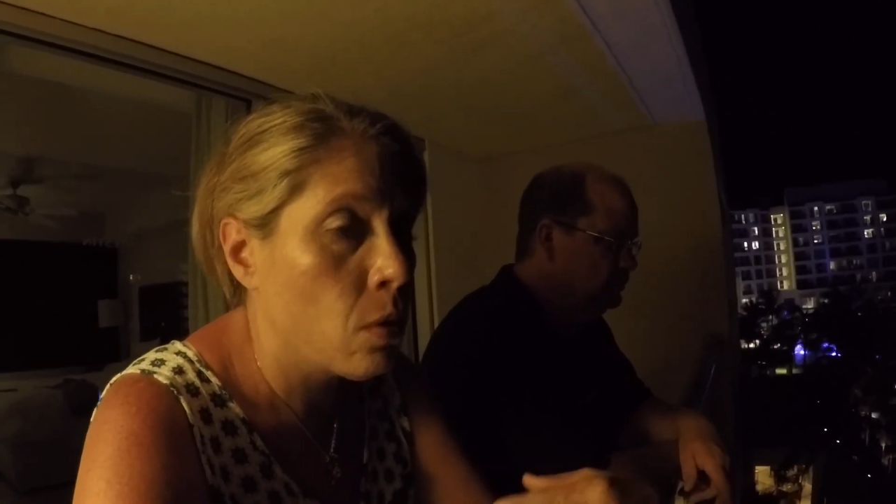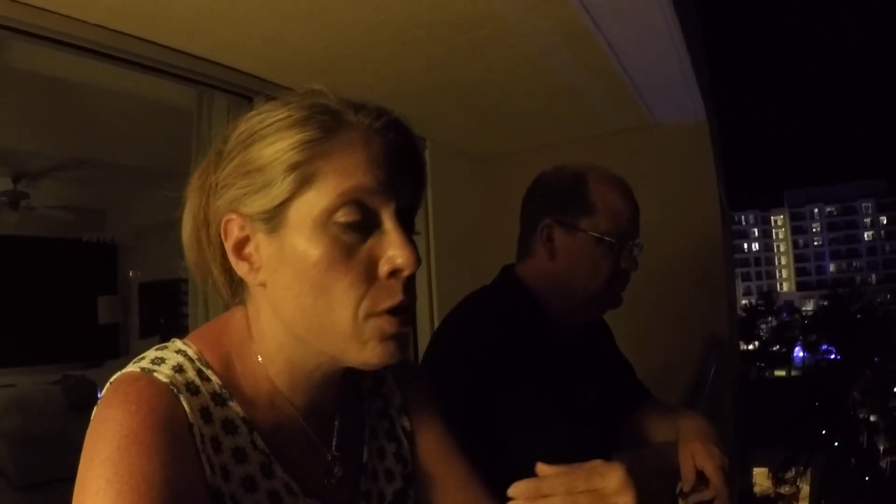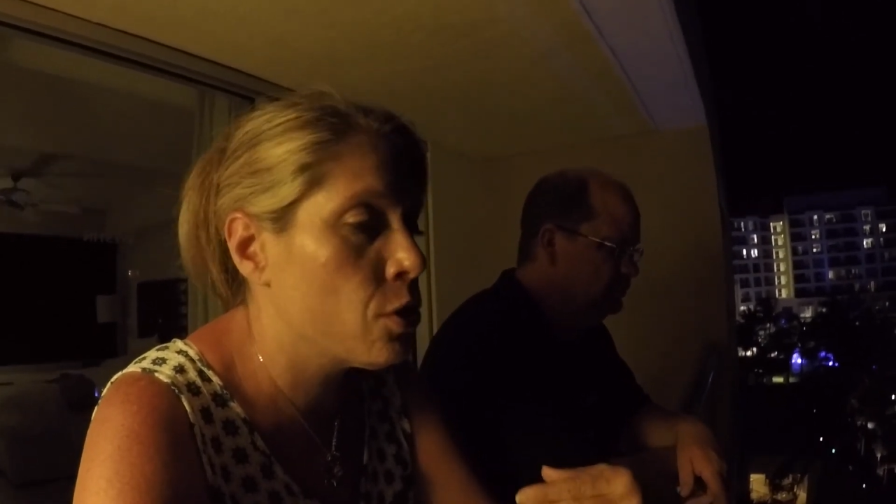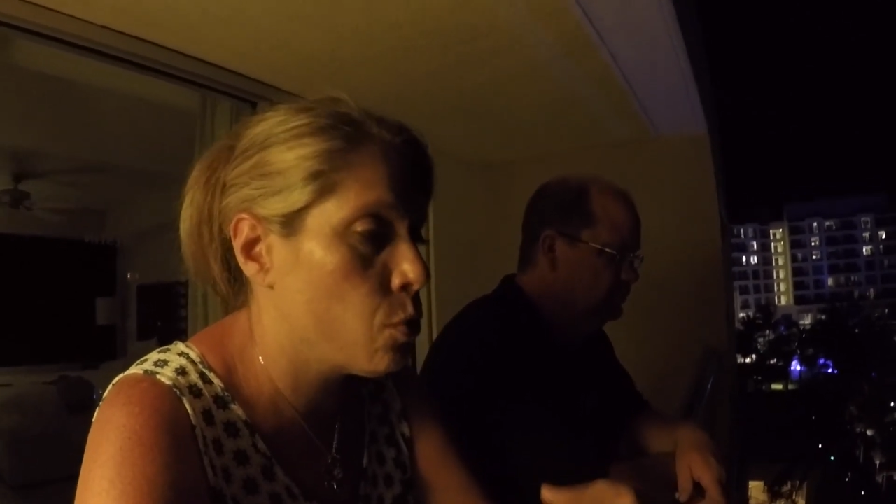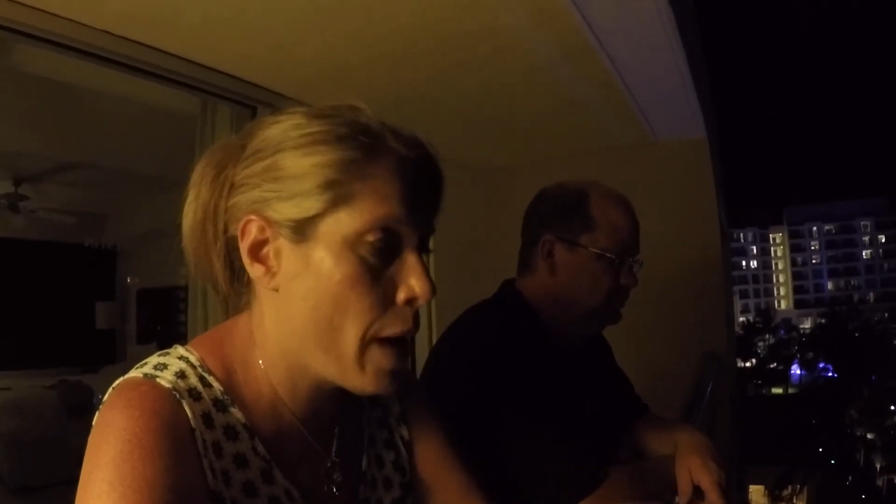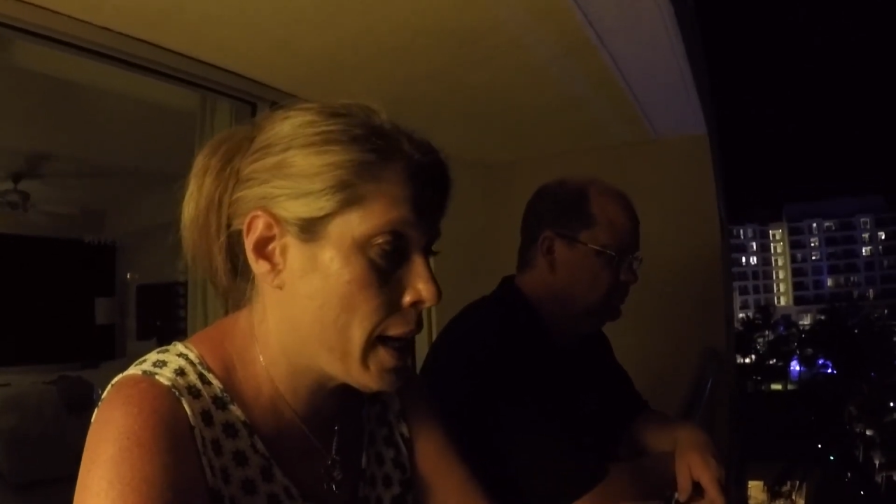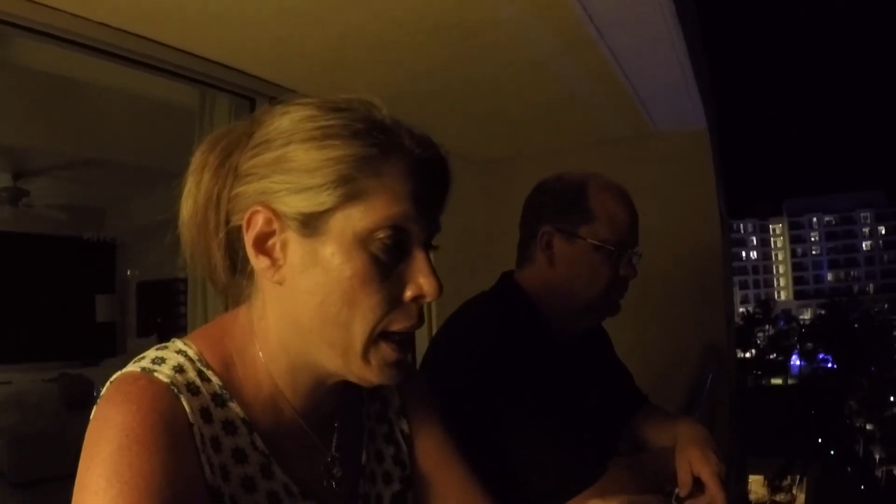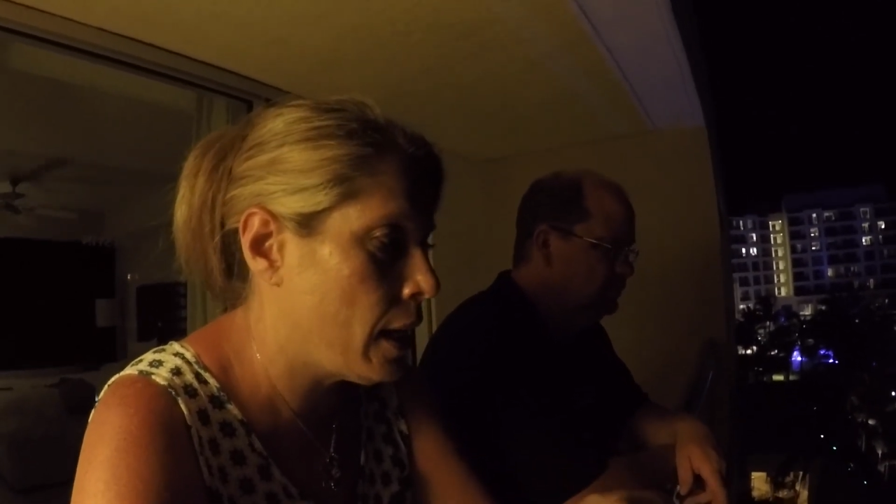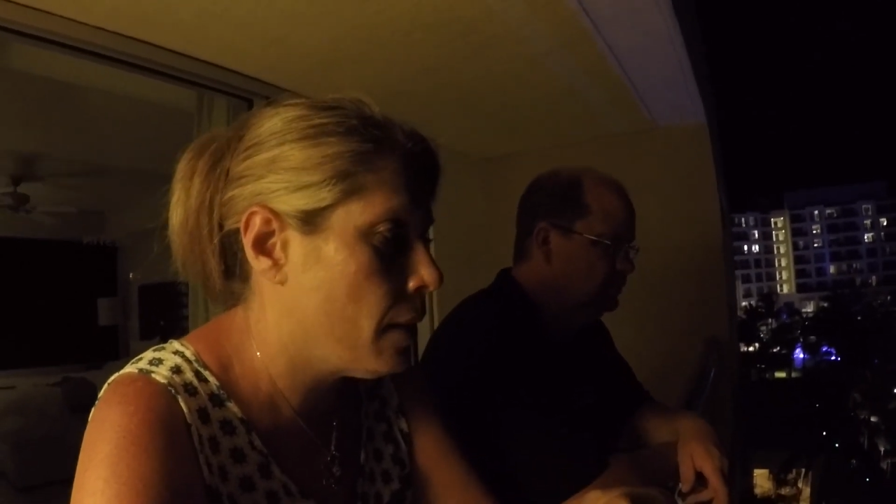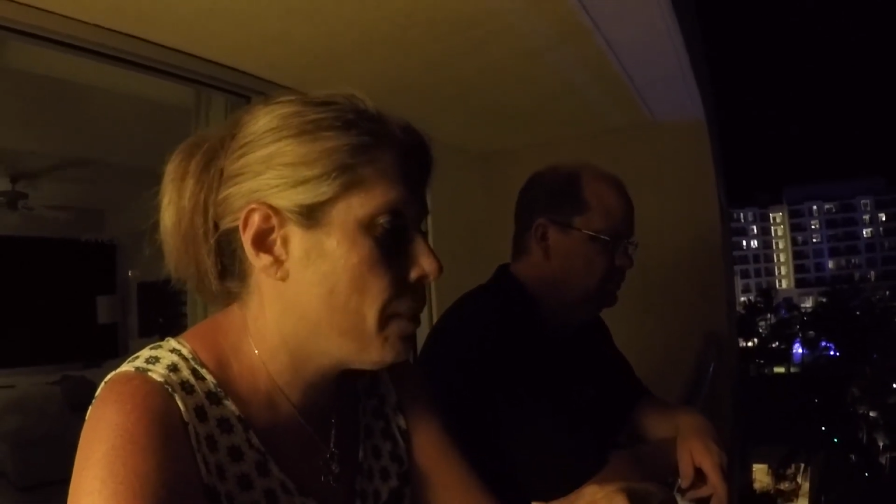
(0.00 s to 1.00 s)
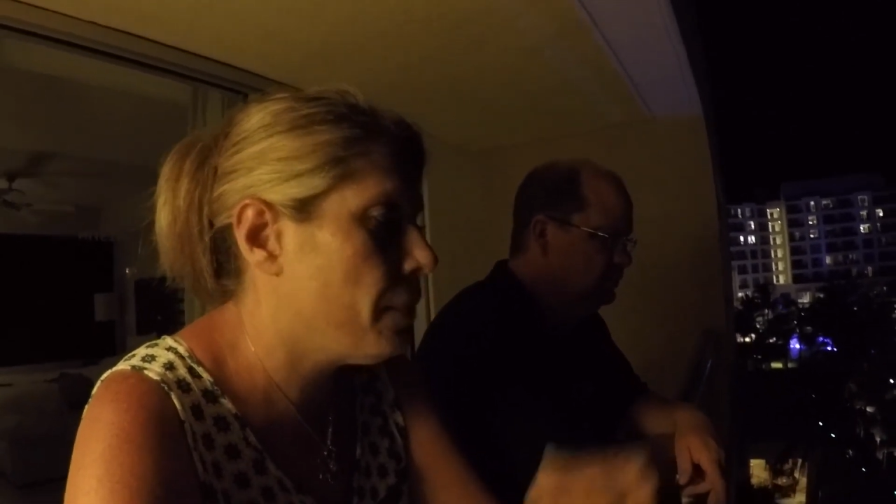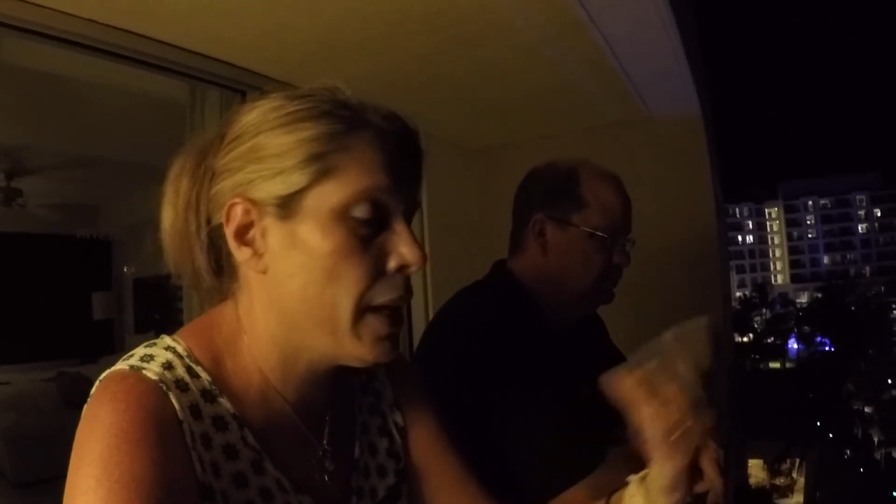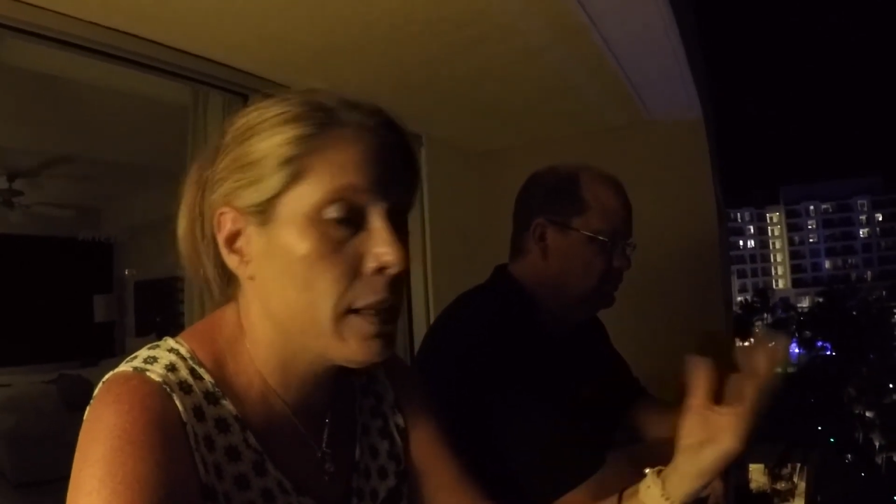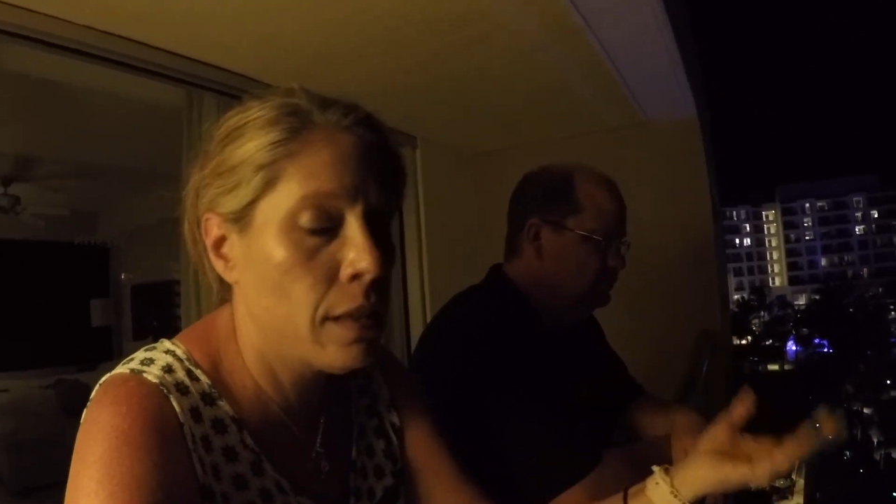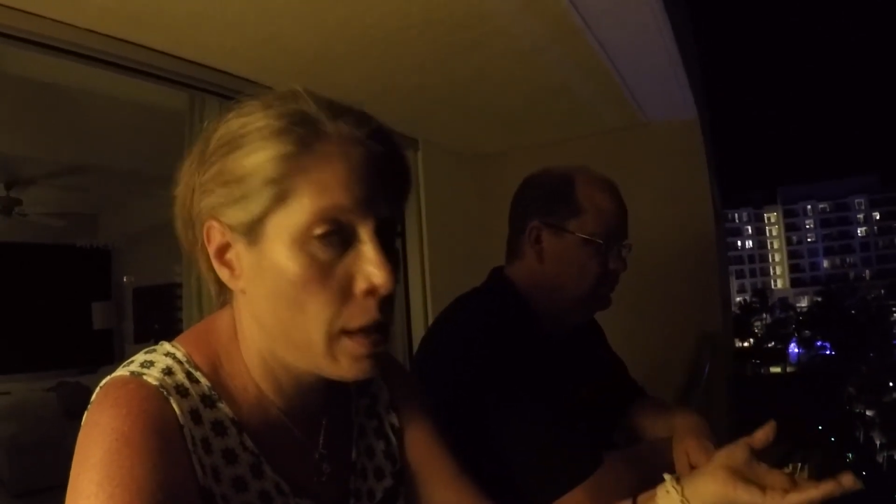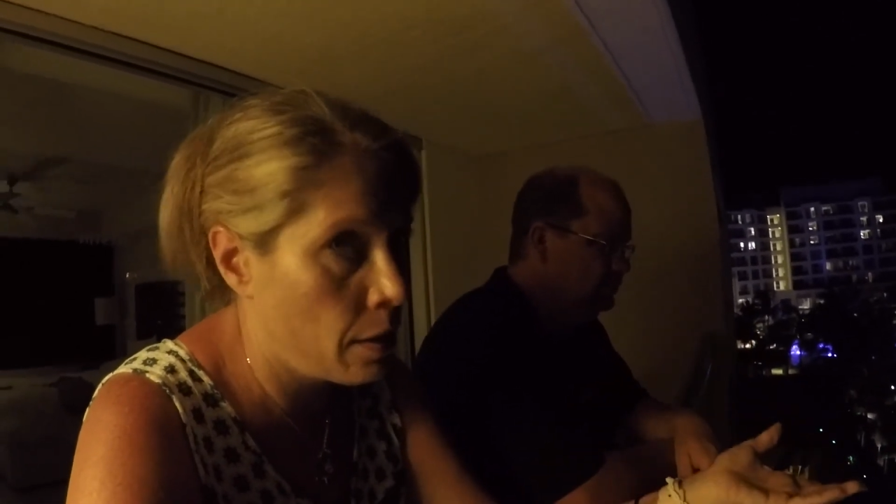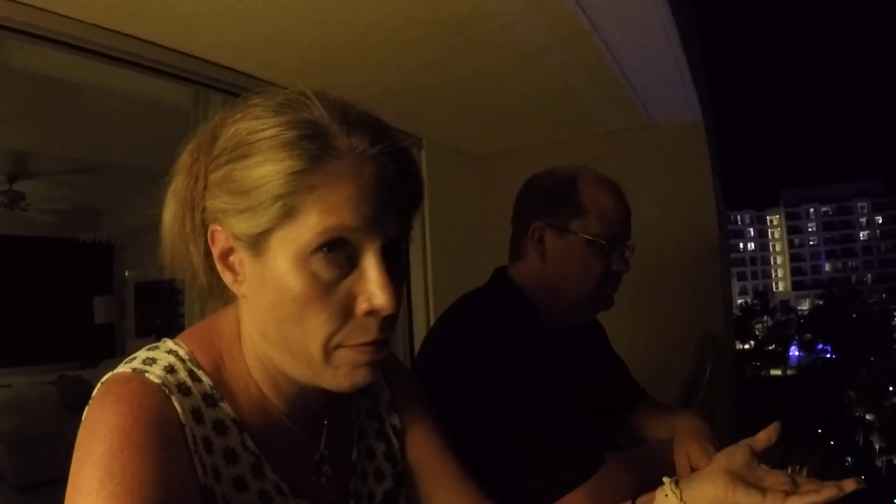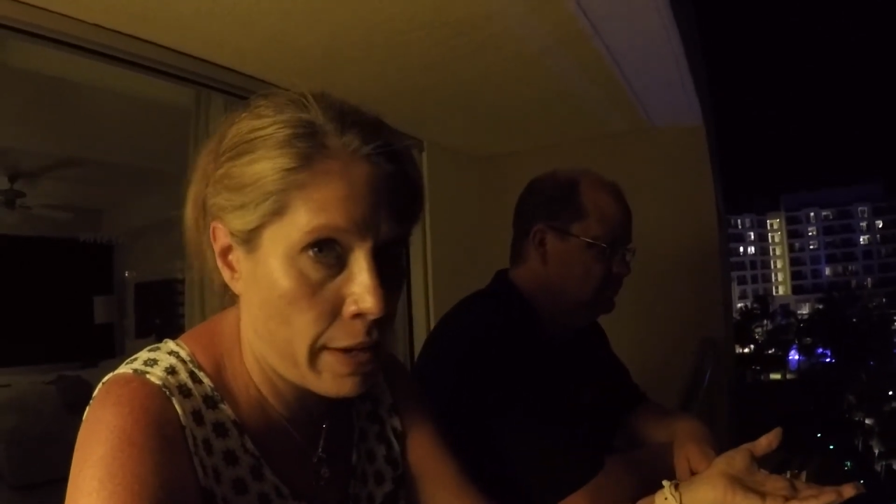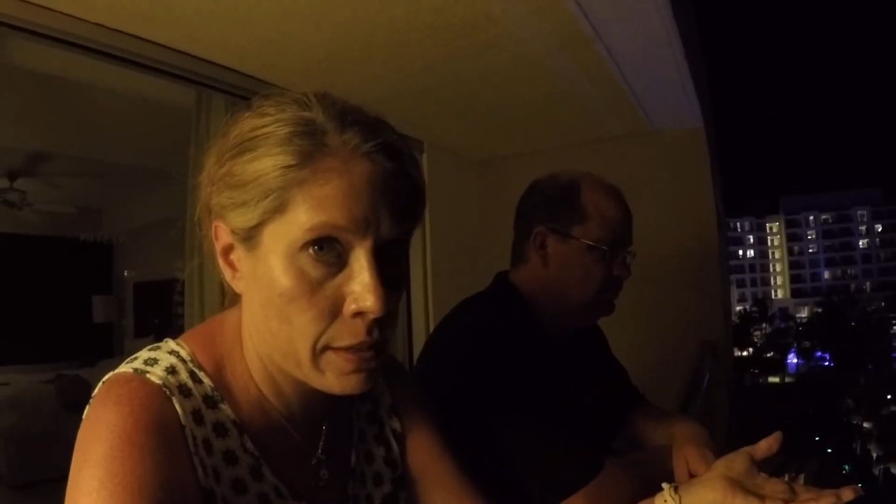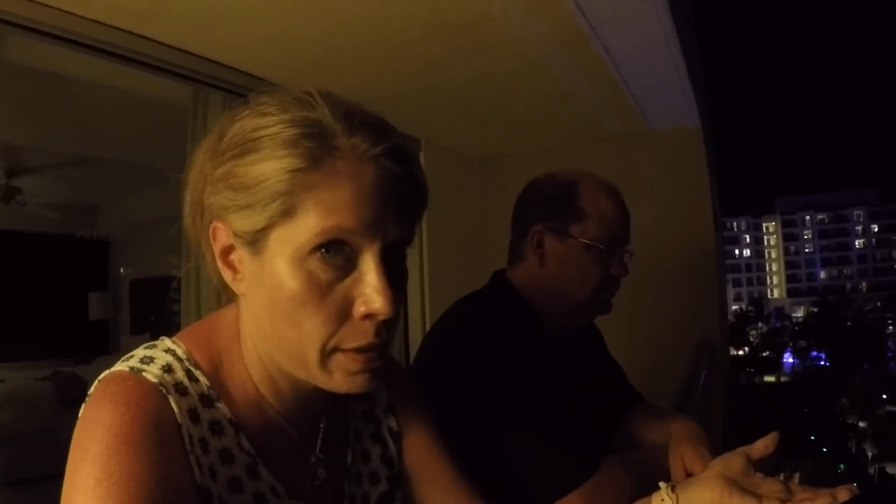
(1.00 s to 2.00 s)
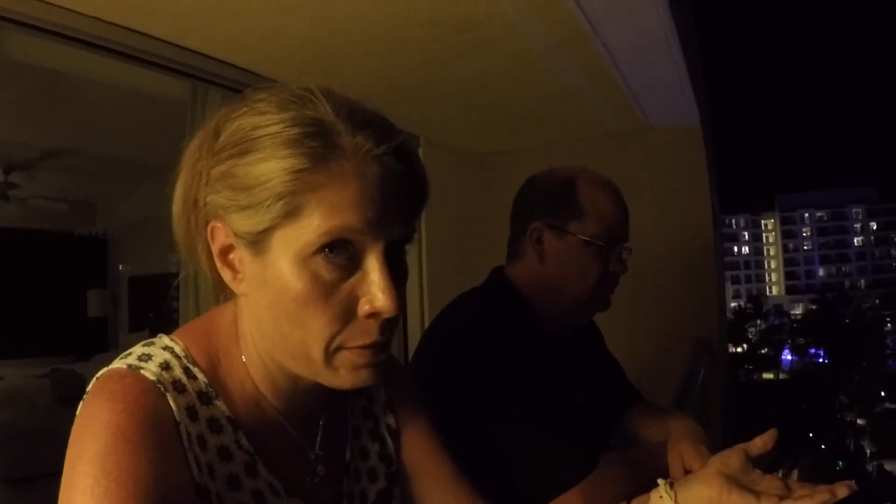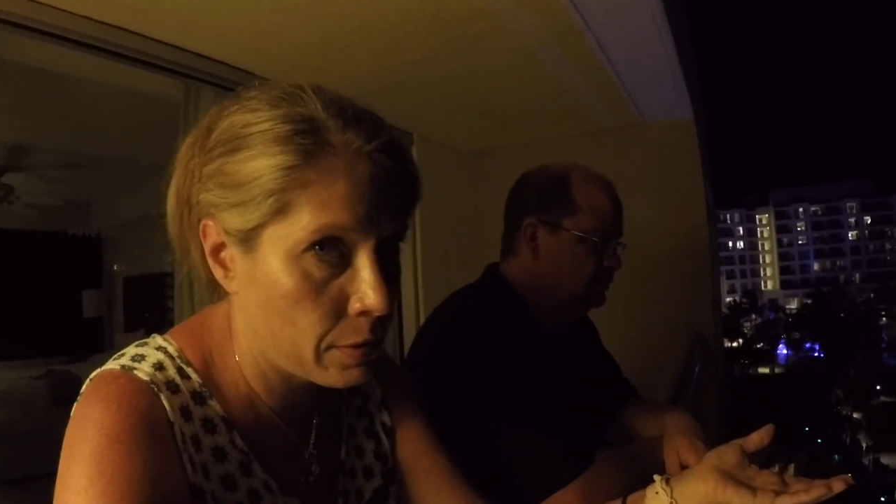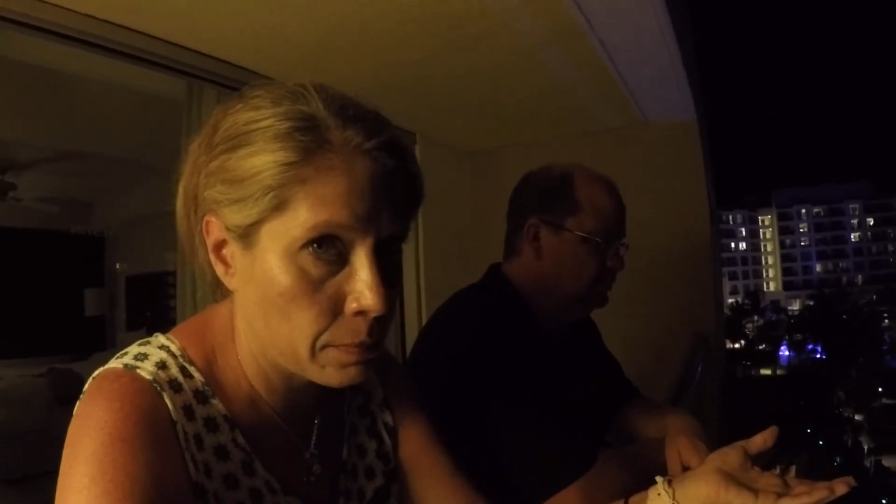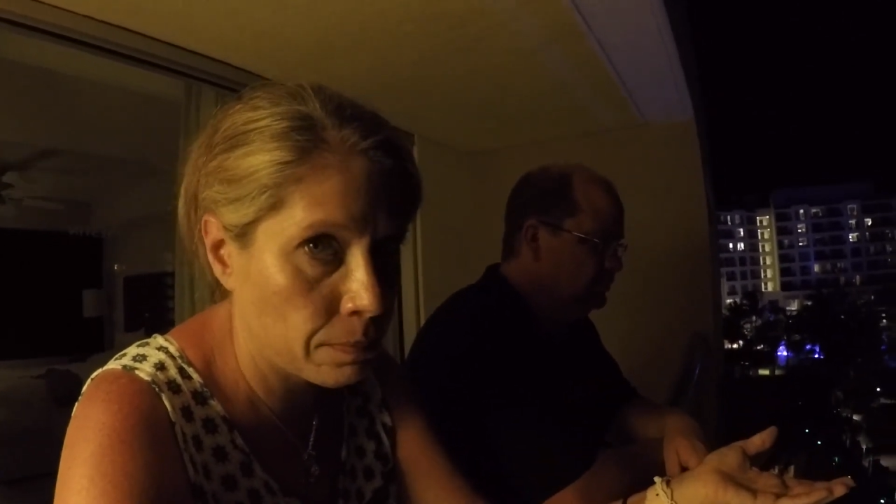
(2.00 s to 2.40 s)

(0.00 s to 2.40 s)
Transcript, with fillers: or sweaty, it's ineffective.